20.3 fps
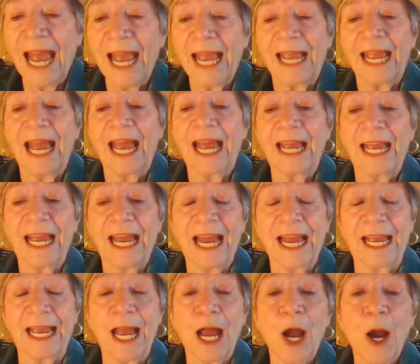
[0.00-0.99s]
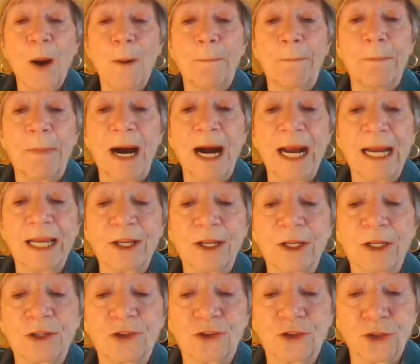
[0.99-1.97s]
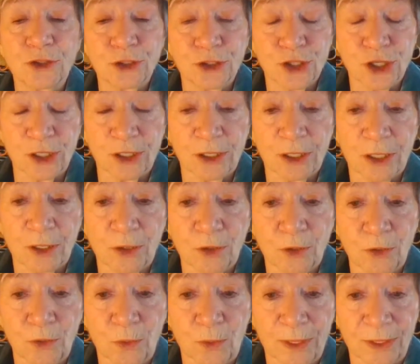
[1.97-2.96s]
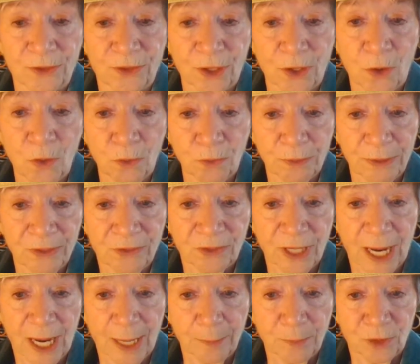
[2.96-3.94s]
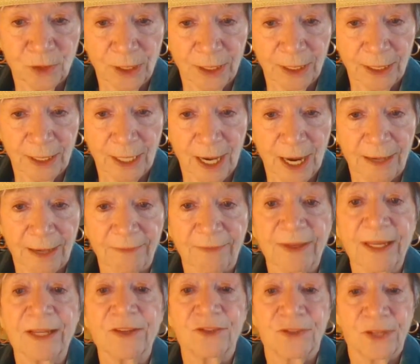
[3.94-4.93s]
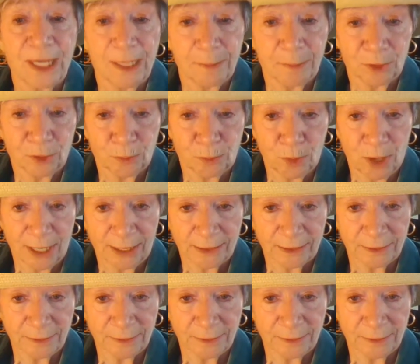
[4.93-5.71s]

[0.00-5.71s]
Hey, hey, hey! What? My surgeon, who is the whole reason I'm still alive, his name is Brett.